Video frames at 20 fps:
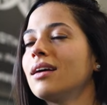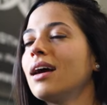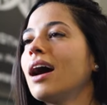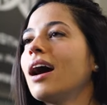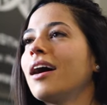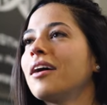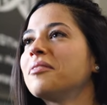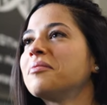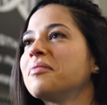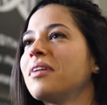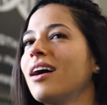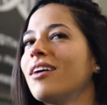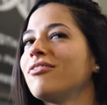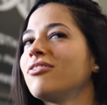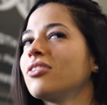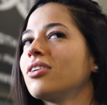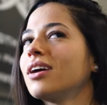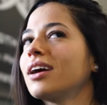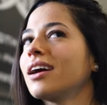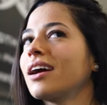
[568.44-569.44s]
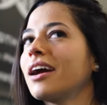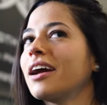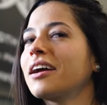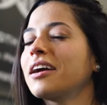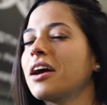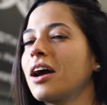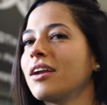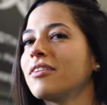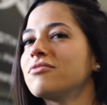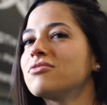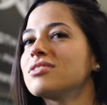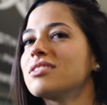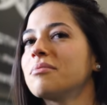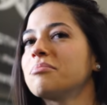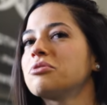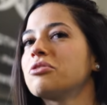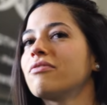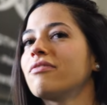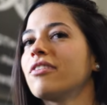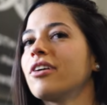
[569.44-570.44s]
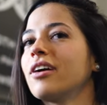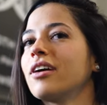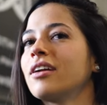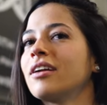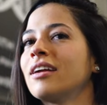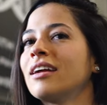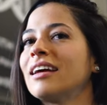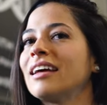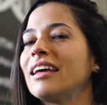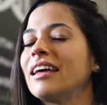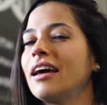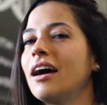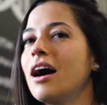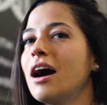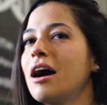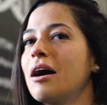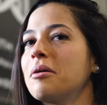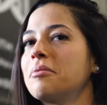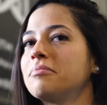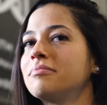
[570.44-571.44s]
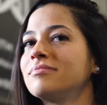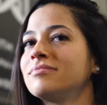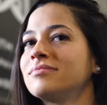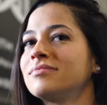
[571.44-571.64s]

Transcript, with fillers: Yeah, sure. I feel like I kind of skipped over it. Sure. Um,